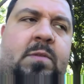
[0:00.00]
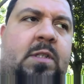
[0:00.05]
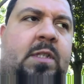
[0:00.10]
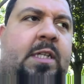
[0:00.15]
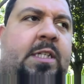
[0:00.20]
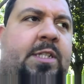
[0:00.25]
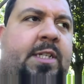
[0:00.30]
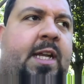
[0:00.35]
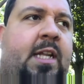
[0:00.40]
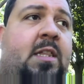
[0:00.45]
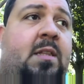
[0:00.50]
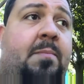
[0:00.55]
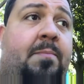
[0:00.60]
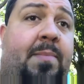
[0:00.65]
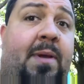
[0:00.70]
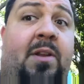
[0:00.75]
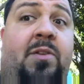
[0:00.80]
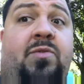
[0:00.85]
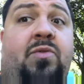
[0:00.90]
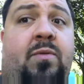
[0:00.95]
least get the
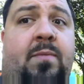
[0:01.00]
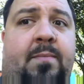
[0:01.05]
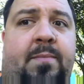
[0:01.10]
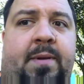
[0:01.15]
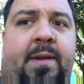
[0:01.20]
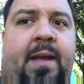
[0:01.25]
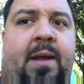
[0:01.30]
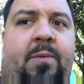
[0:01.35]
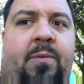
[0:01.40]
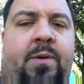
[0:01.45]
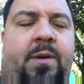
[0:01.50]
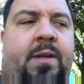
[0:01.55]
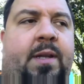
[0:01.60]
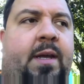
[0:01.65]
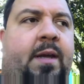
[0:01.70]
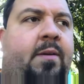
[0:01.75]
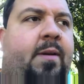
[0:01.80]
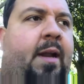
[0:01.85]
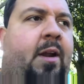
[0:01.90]
bedroom plywood down.